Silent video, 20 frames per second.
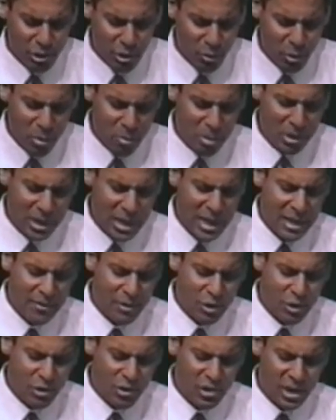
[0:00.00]
and we believe
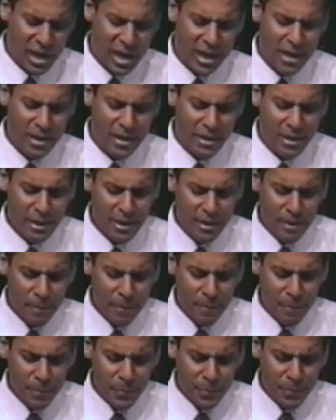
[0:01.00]
that you say
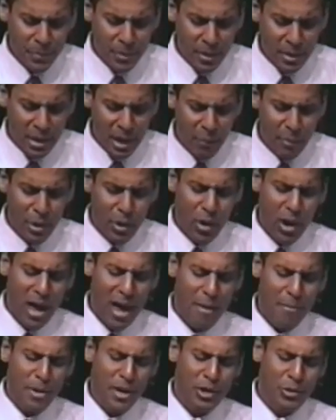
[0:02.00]
that we don't
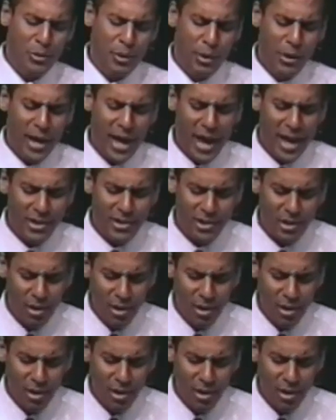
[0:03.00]
have because we don't ask.